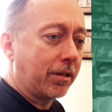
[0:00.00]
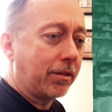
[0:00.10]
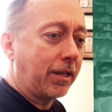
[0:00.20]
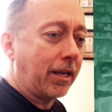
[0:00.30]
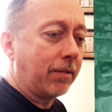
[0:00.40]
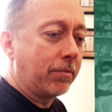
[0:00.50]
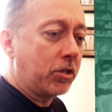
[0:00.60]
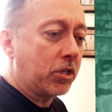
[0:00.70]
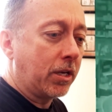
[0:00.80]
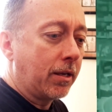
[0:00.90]
The
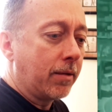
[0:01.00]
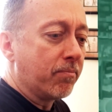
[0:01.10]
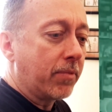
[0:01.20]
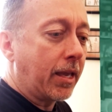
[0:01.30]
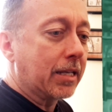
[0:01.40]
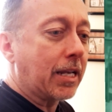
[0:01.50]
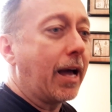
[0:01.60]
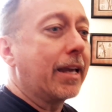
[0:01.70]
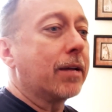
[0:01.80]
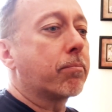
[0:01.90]
image has
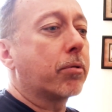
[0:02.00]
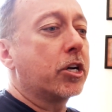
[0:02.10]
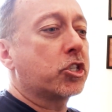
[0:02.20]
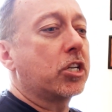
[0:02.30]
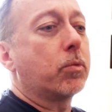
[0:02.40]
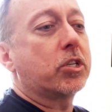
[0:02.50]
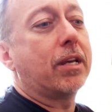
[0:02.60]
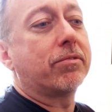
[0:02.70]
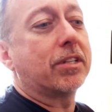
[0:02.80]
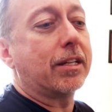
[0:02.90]
high compression, which
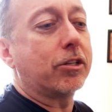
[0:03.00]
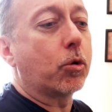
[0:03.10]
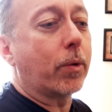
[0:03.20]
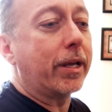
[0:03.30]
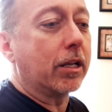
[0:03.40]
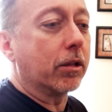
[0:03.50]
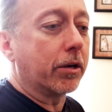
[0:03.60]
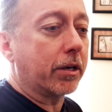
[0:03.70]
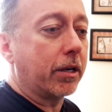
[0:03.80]
gives it a degraded look.